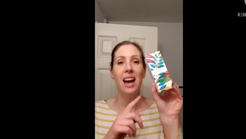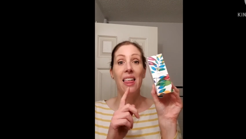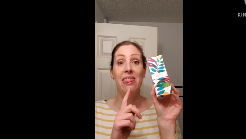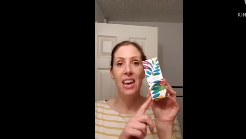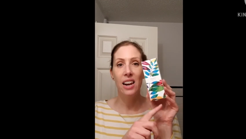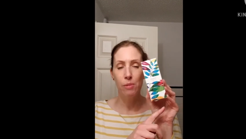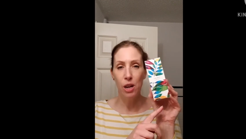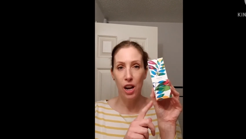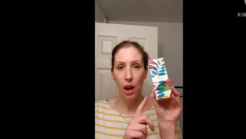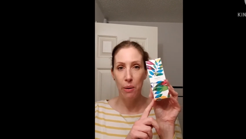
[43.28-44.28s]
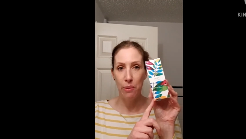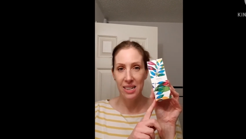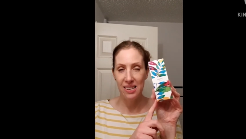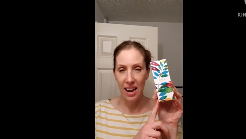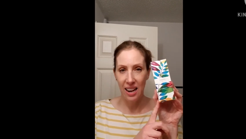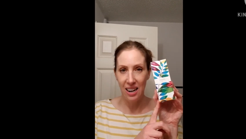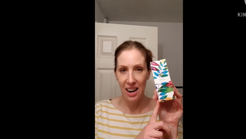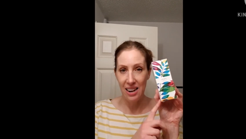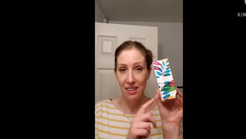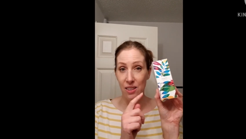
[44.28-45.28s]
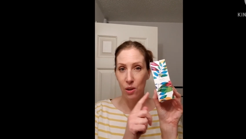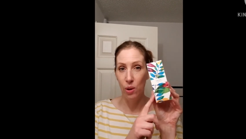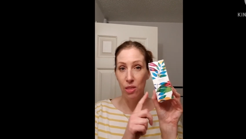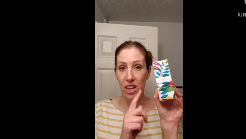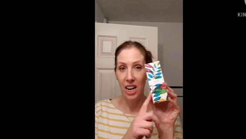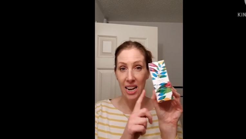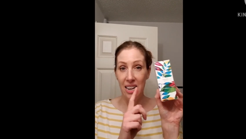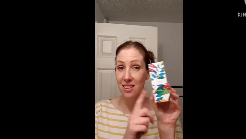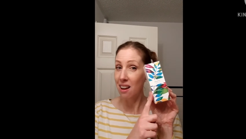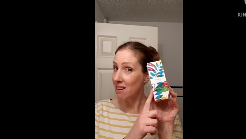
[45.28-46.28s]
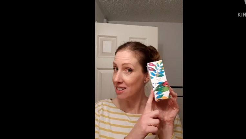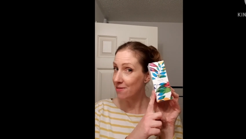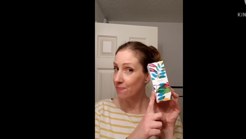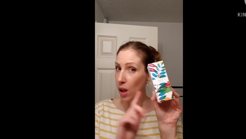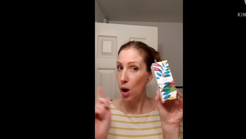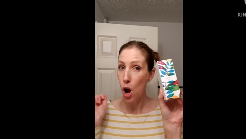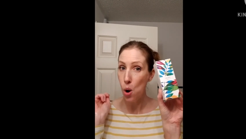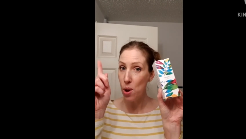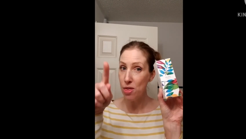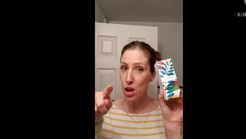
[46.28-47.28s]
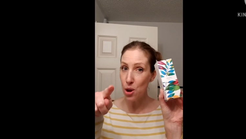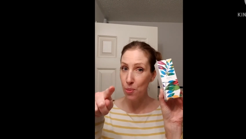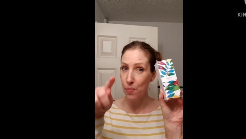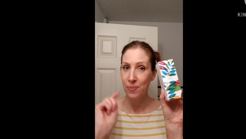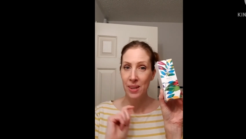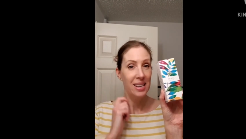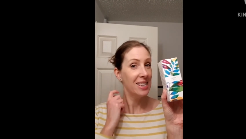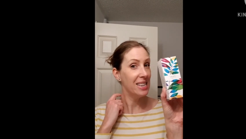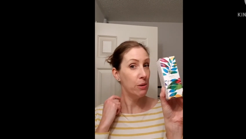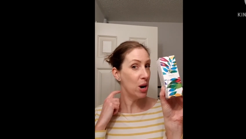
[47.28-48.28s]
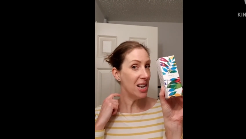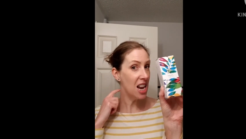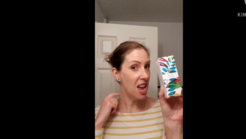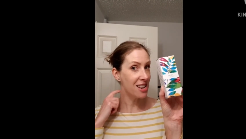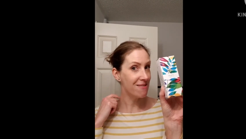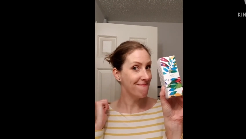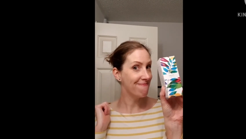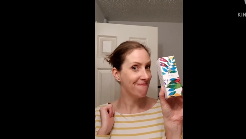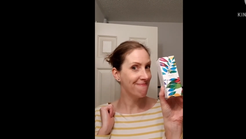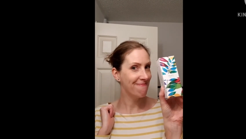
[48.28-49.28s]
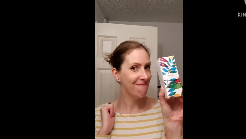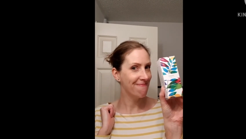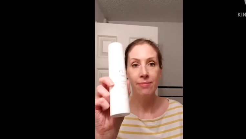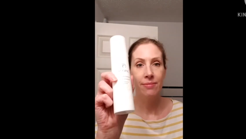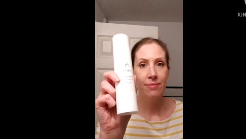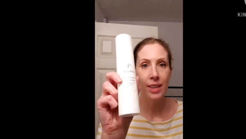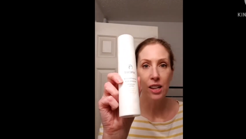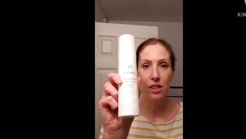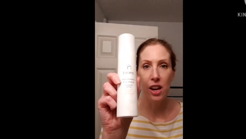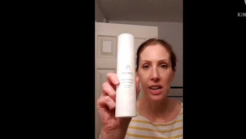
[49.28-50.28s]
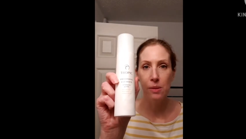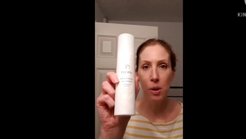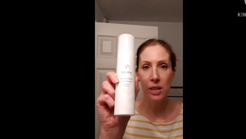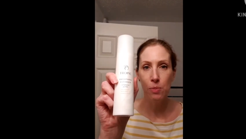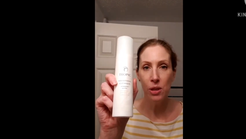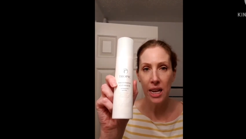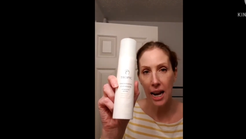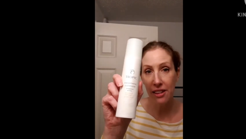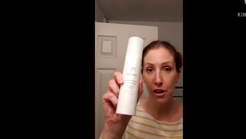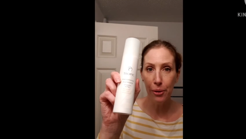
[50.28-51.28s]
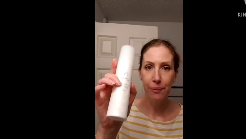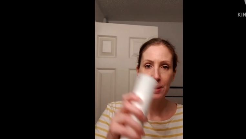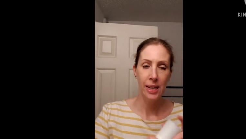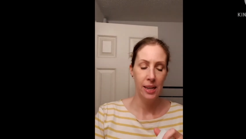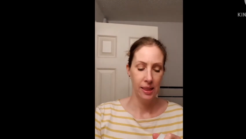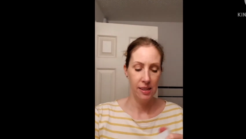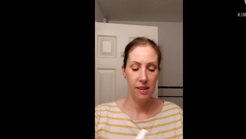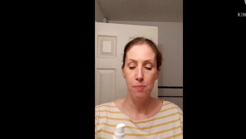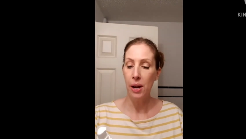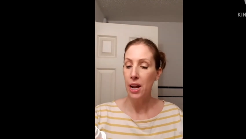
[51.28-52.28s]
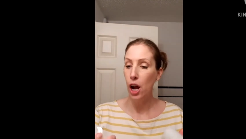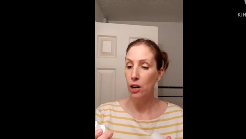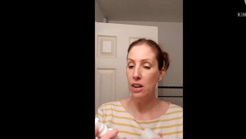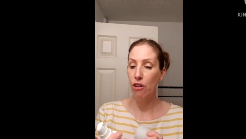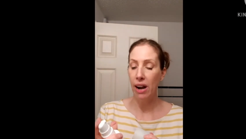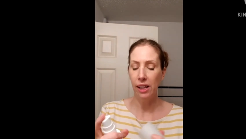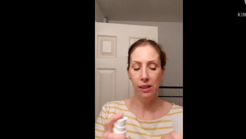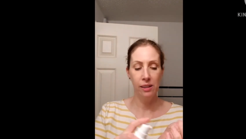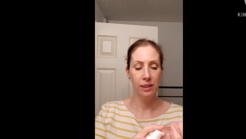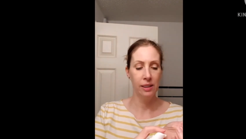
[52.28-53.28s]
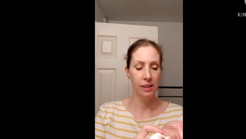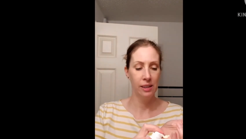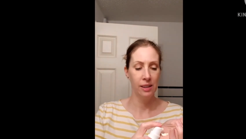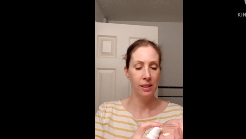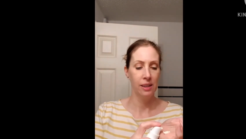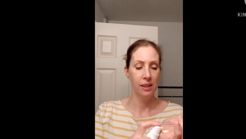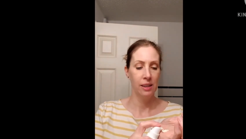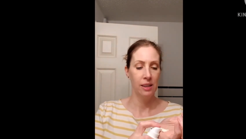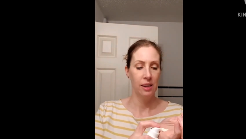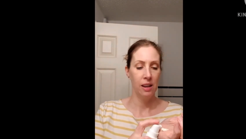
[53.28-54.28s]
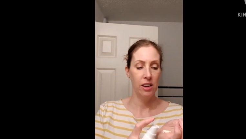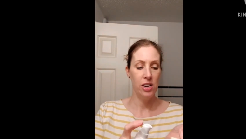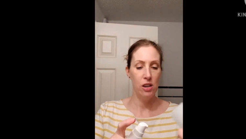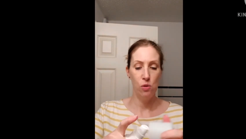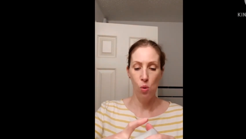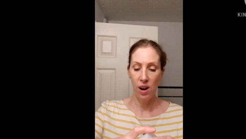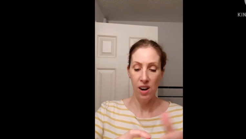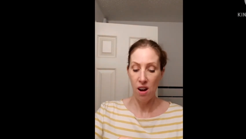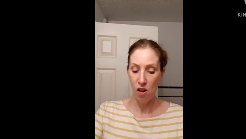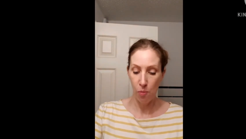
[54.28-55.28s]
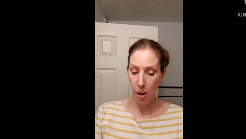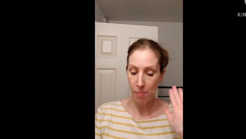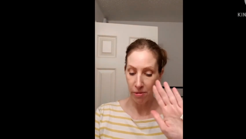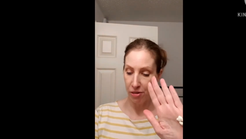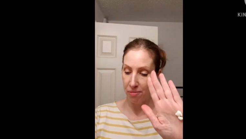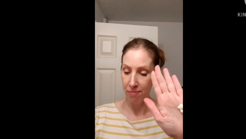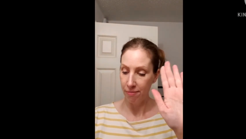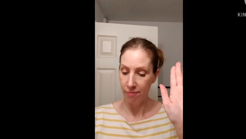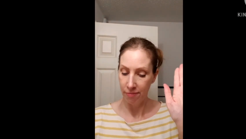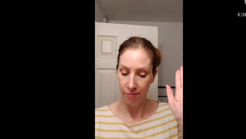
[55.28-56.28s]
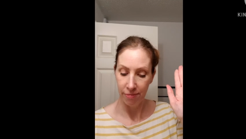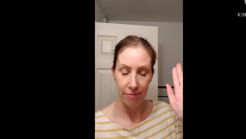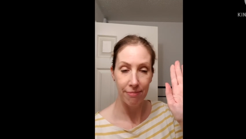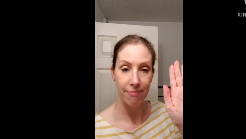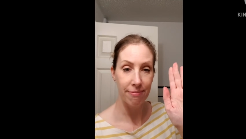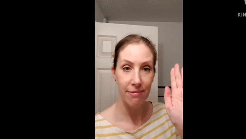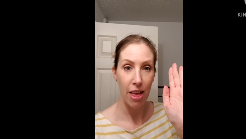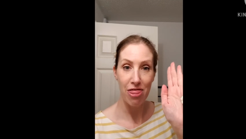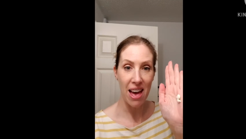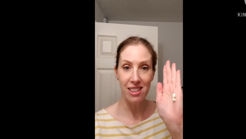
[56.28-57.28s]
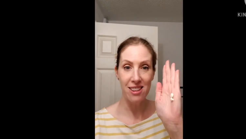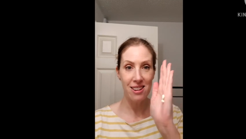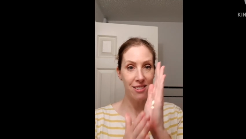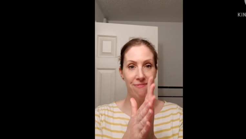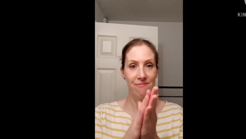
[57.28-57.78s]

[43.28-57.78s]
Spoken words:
and then I'm going to go in with the second cleanse with the Clear Skies with you. See what it's like. So here's my smoothing cleanser. This is my holy grail. I use 1.5 pumps. That's it.